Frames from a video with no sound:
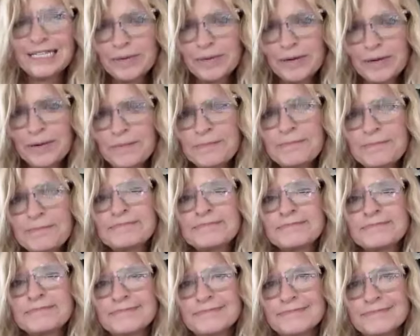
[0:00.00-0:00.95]
mom.
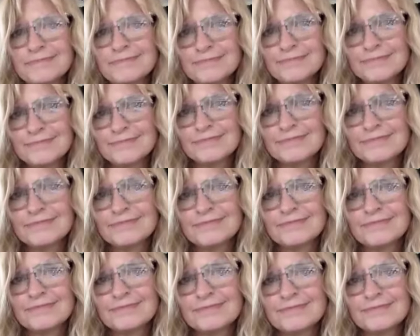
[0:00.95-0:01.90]
And what'd you call her?
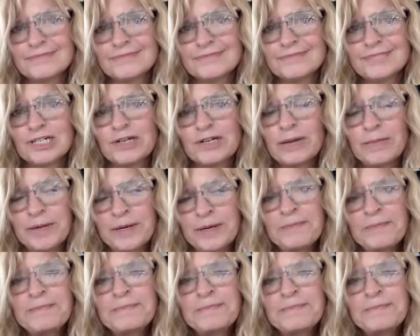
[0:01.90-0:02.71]
Grandma.